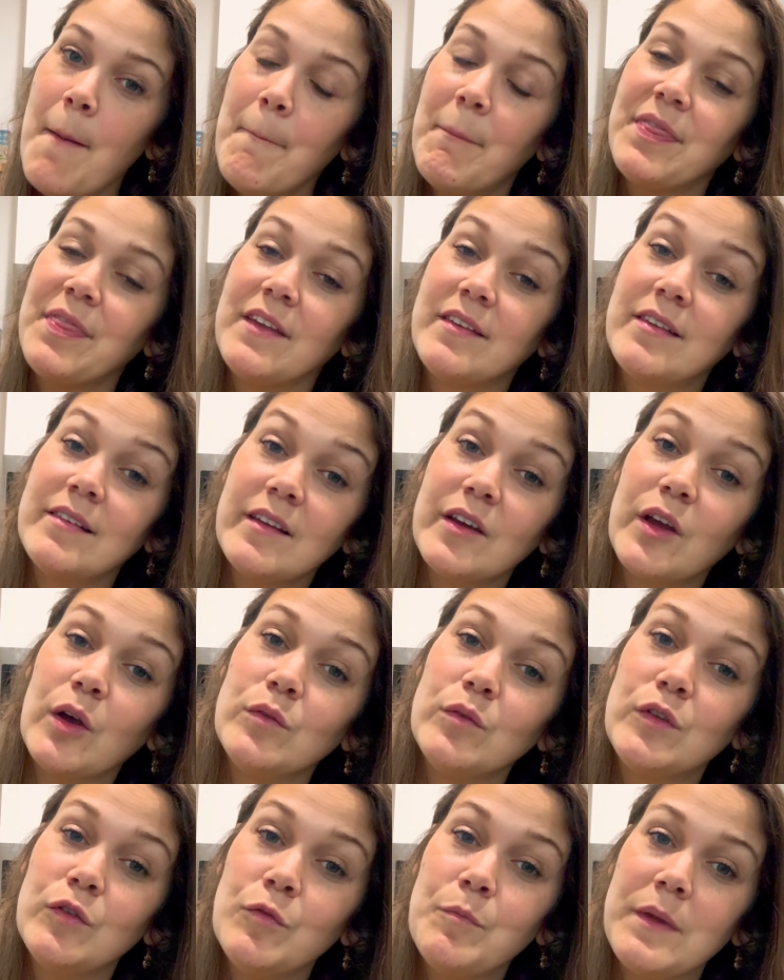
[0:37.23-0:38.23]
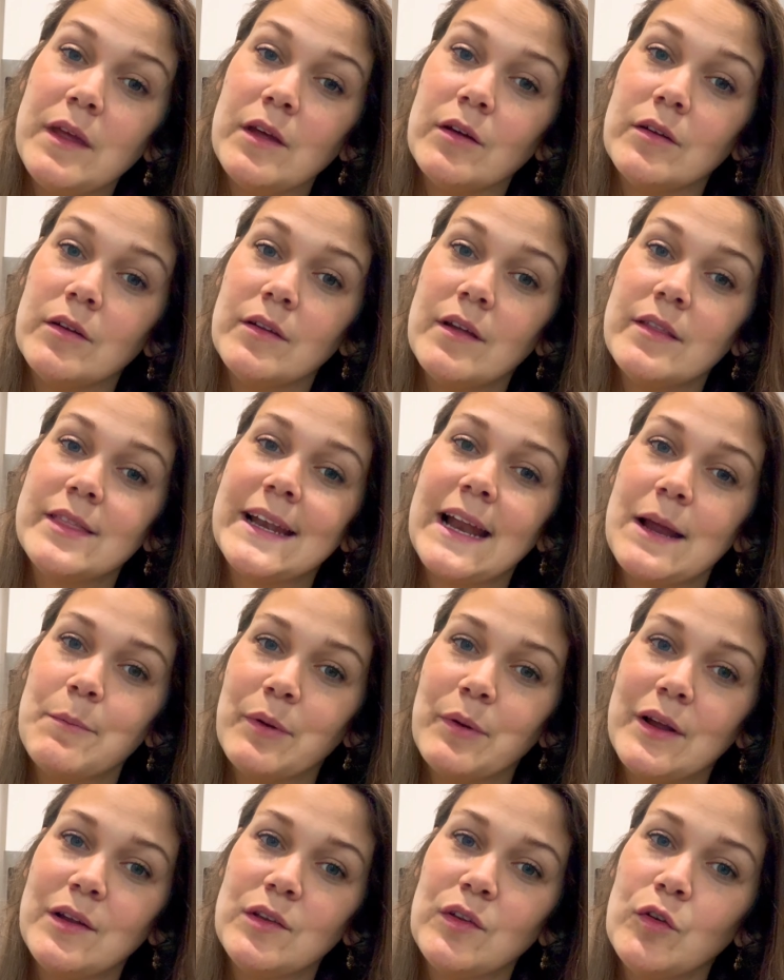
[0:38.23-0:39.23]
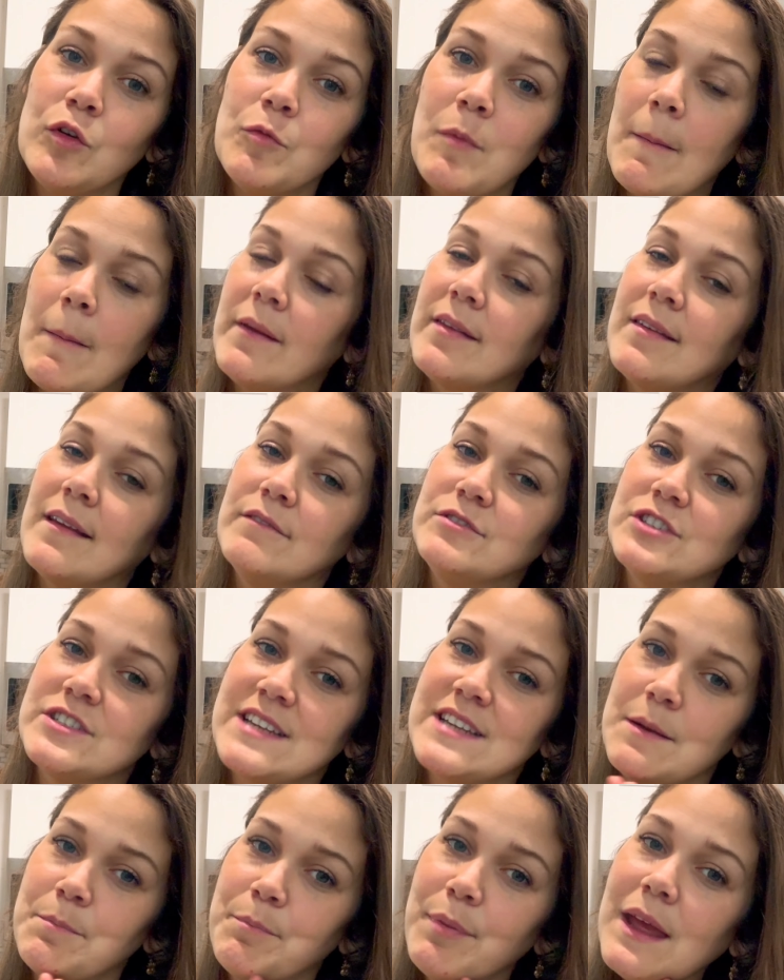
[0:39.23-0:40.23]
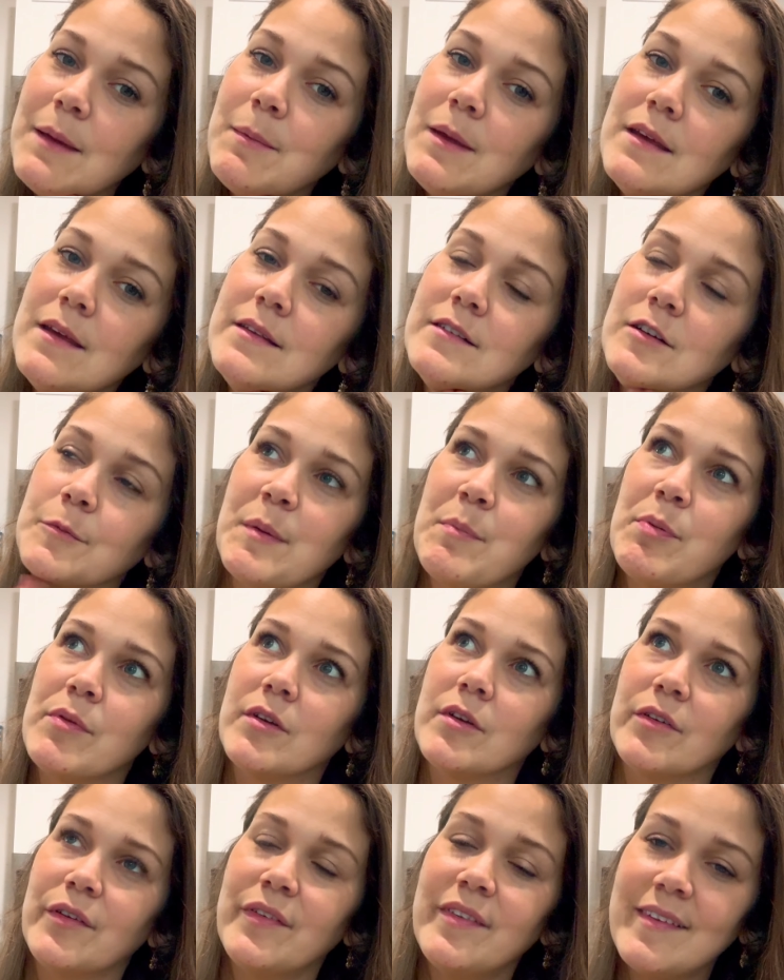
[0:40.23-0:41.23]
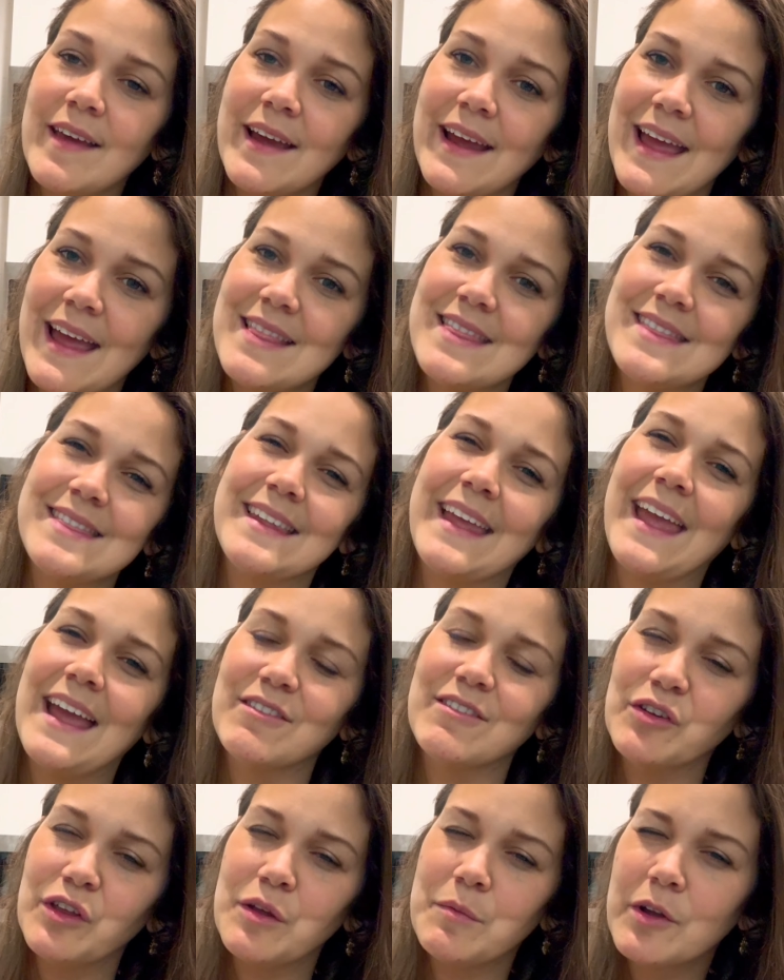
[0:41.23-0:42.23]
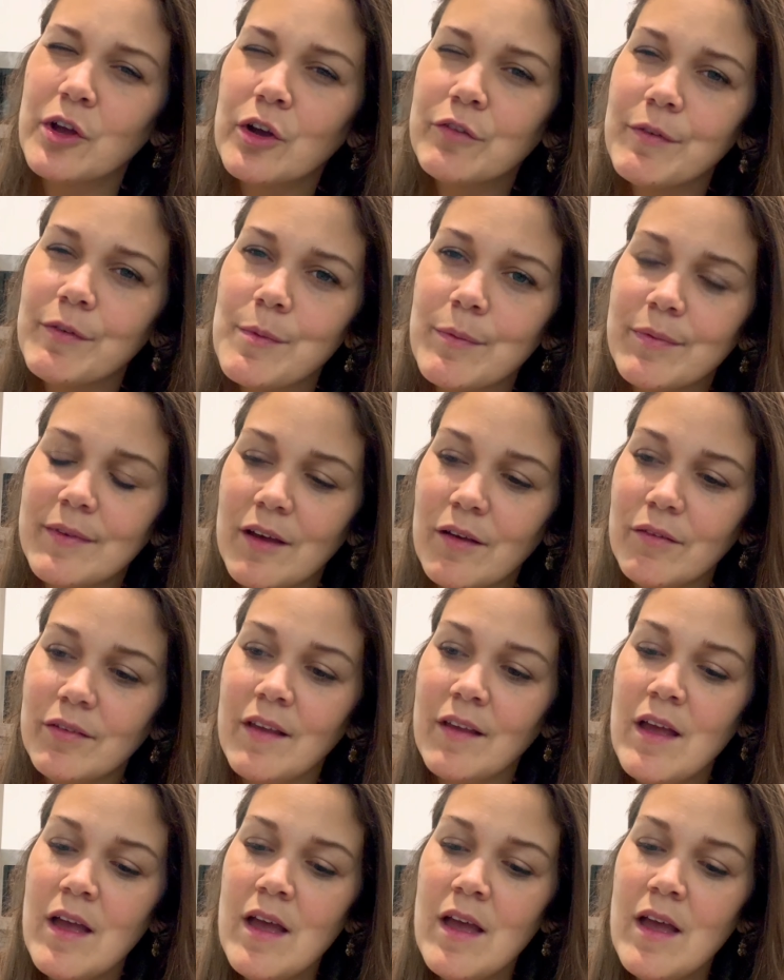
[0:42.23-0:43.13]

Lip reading: But this is a go-to meal that I bring to mamas that have just had babies or people that are sick and can't really cook for themselves.